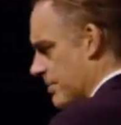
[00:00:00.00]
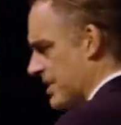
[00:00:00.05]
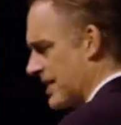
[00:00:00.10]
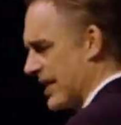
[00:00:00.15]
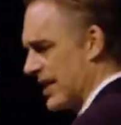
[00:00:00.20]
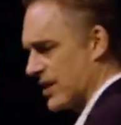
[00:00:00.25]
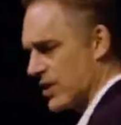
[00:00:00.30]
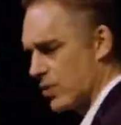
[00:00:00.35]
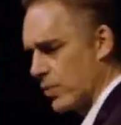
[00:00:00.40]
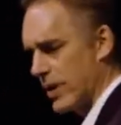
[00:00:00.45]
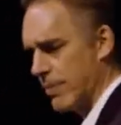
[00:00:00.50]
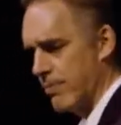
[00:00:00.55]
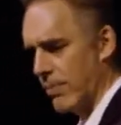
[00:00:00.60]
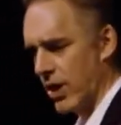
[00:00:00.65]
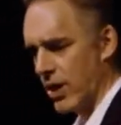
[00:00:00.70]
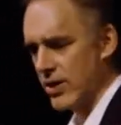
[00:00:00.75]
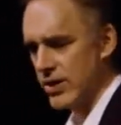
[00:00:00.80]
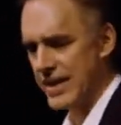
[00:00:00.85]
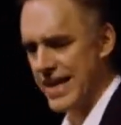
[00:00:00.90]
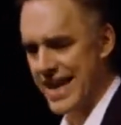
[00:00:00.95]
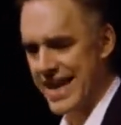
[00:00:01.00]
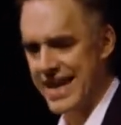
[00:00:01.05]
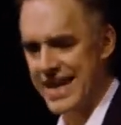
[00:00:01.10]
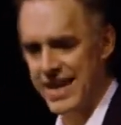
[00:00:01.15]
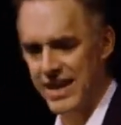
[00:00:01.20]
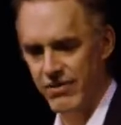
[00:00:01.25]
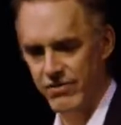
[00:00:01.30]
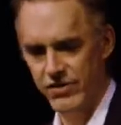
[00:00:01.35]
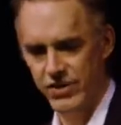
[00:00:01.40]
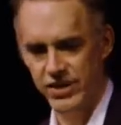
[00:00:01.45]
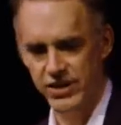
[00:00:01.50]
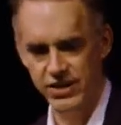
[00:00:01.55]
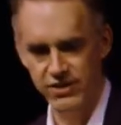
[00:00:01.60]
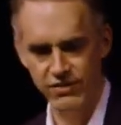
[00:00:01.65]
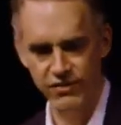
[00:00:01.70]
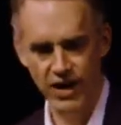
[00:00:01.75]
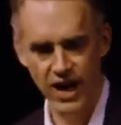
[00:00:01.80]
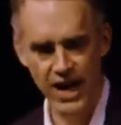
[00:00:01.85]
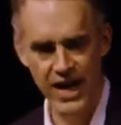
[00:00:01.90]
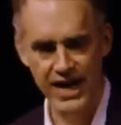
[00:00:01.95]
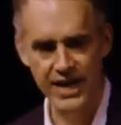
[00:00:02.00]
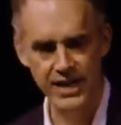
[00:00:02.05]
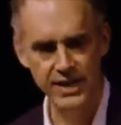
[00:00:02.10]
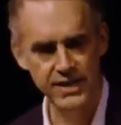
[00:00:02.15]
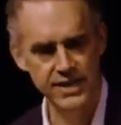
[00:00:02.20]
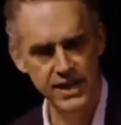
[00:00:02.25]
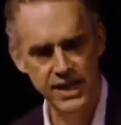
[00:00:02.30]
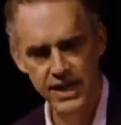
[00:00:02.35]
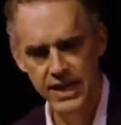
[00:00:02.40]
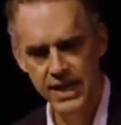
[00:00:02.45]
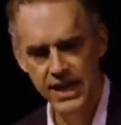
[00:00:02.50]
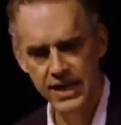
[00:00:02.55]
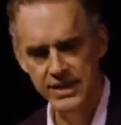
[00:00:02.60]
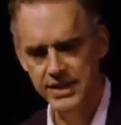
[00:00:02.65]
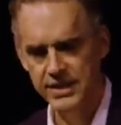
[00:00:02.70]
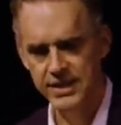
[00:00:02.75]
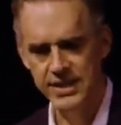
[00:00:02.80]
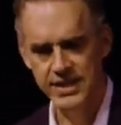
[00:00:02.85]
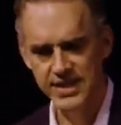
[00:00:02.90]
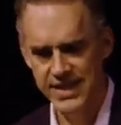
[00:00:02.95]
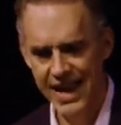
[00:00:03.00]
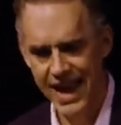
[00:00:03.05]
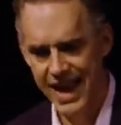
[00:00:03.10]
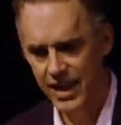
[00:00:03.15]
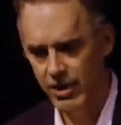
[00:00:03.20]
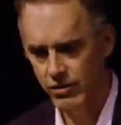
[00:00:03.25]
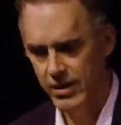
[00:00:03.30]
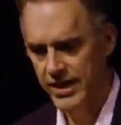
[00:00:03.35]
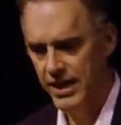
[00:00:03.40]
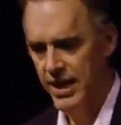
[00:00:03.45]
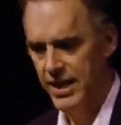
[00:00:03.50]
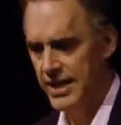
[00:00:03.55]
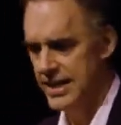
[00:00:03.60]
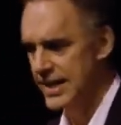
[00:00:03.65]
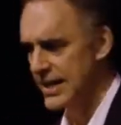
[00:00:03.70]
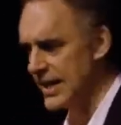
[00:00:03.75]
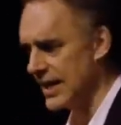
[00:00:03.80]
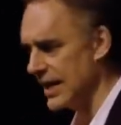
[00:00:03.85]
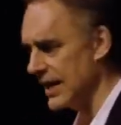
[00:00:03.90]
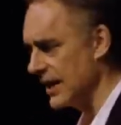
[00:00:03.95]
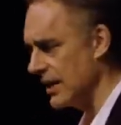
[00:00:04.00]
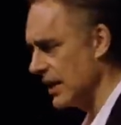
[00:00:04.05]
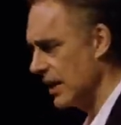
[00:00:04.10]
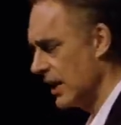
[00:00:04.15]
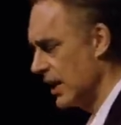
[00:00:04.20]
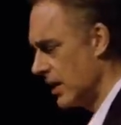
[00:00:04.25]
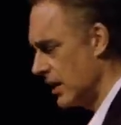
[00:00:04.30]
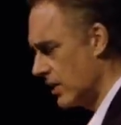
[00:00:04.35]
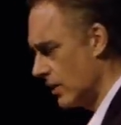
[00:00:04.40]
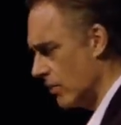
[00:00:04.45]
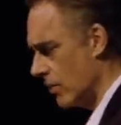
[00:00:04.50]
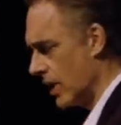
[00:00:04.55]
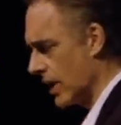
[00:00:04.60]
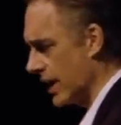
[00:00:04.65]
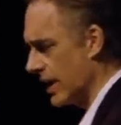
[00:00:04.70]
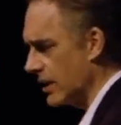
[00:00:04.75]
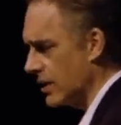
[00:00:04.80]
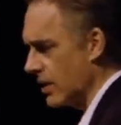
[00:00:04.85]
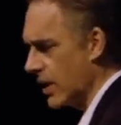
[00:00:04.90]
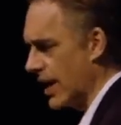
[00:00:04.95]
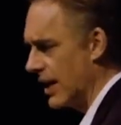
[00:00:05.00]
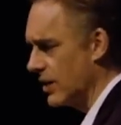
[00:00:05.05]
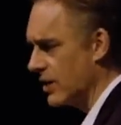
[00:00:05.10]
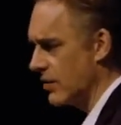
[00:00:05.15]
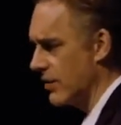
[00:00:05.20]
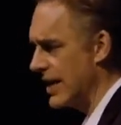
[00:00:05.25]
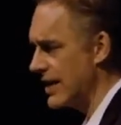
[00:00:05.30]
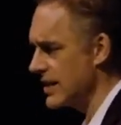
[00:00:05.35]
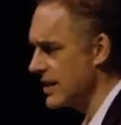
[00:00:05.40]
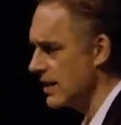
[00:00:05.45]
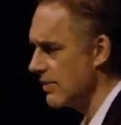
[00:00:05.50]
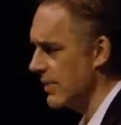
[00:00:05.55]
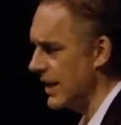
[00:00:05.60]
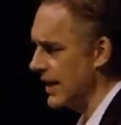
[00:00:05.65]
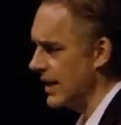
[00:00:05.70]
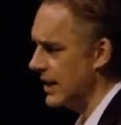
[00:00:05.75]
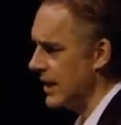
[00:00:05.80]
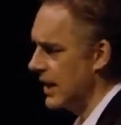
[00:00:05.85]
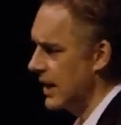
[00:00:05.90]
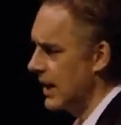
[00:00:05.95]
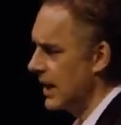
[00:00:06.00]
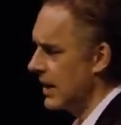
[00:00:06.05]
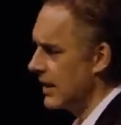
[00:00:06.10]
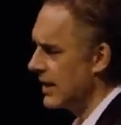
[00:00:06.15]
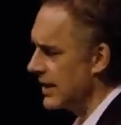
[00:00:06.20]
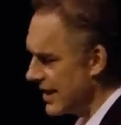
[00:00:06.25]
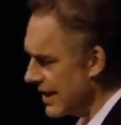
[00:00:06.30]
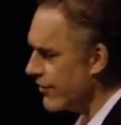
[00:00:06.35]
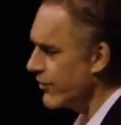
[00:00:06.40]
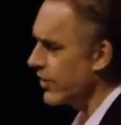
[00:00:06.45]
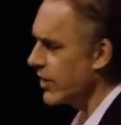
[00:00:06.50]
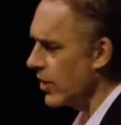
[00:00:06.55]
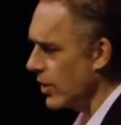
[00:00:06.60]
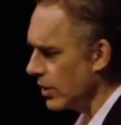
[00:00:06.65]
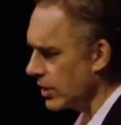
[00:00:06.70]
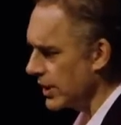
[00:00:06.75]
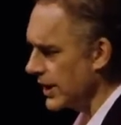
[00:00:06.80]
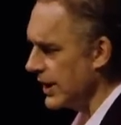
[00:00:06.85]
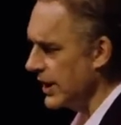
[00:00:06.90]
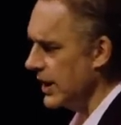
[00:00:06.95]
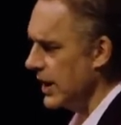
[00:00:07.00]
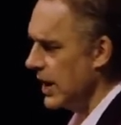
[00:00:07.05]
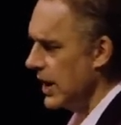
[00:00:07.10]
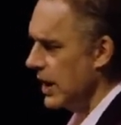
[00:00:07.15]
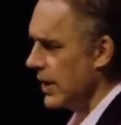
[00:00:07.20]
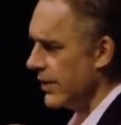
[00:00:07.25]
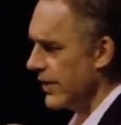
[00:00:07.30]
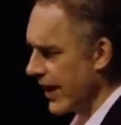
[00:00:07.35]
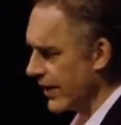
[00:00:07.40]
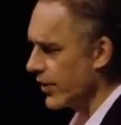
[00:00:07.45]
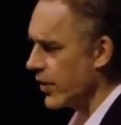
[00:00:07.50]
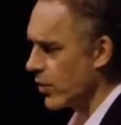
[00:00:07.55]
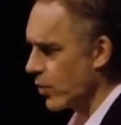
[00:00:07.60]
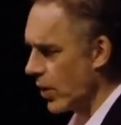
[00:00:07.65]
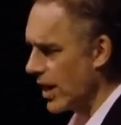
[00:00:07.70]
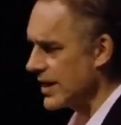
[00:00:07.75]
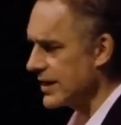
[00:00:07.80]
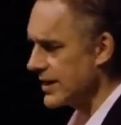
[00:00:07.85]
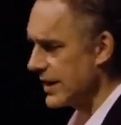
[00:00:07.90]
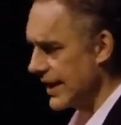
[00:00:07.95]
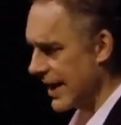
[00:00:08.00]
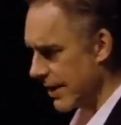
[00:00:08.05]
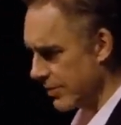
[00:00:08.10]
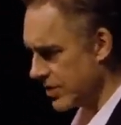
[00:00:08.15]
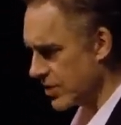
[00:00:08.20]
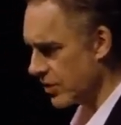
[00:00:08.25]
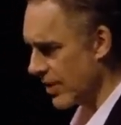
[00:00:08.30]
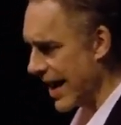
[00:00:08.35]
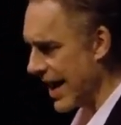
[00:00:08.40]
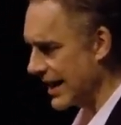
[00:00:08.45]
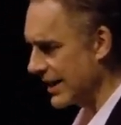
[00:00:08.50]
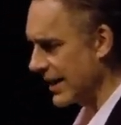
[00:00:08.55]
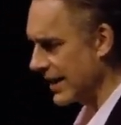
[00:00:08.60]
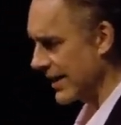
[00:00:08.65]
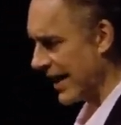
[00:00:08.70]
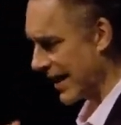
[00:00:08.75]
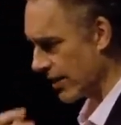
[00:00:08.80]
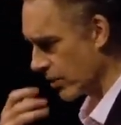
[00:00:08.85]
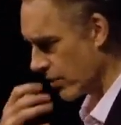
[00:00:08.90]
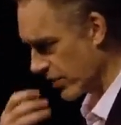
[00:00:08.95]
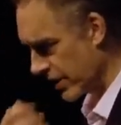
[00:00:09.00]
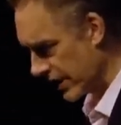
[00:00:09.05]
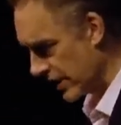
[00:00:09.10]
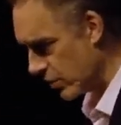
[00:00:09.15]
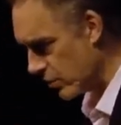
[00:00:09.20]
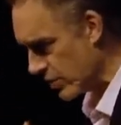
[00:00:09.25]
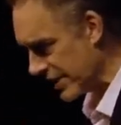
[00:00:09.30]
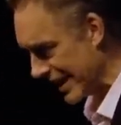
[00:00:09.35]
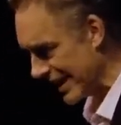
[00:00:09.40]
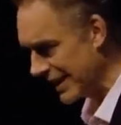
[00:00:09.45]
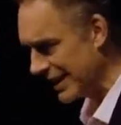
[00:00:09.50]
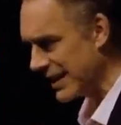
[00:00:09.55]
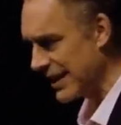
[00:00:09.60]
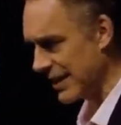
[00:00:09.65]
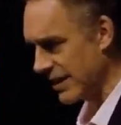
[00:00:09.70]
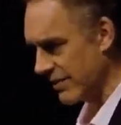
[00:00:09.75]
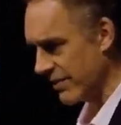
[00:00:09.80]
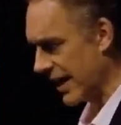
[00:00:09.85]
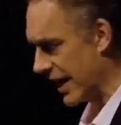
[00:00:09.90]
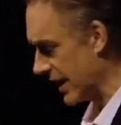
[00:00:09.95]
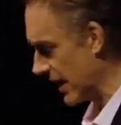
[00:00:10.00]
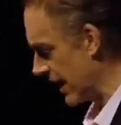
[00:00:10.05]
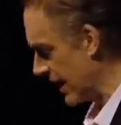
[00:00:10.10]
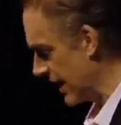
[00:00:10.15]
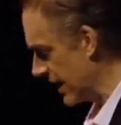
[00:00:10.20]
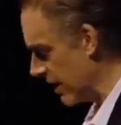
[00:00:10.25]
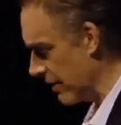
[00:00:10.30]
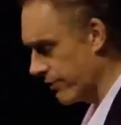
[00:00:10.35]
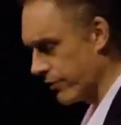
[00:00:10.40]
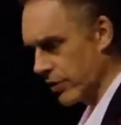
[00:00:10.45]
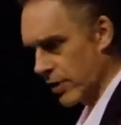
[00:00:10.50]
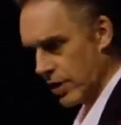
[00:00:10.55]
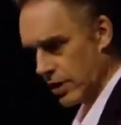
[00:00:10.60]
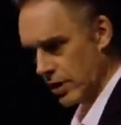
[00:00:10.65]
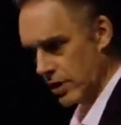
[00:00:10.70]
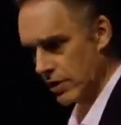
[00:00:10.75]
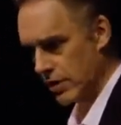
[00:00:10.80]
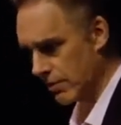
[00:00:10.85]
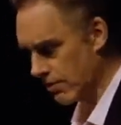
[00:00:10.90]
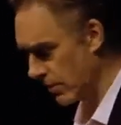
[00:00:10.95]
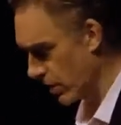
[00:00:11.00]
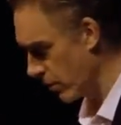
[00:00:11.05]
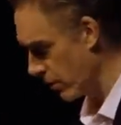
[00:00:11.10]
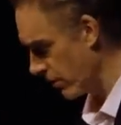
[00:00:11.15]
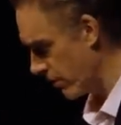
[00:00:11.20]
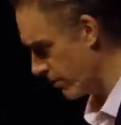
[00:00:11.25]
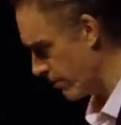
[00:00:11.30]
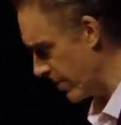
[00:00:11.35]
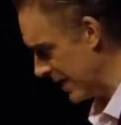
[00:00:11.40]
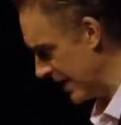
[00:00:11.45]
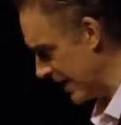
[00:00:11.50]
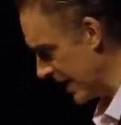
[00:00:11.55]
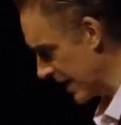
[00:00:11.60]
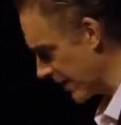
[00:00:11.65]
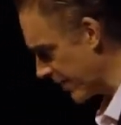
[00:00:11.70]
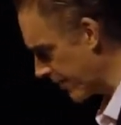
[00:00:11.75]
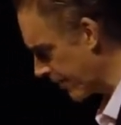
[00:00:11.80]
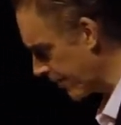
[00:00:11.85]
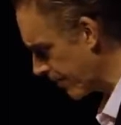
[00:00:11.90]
sense we partake of the divine that's a staggering idea. And you don't want to underestimate the difficulty that there was in abstracting that, or the utility of that idea for our current mode of being.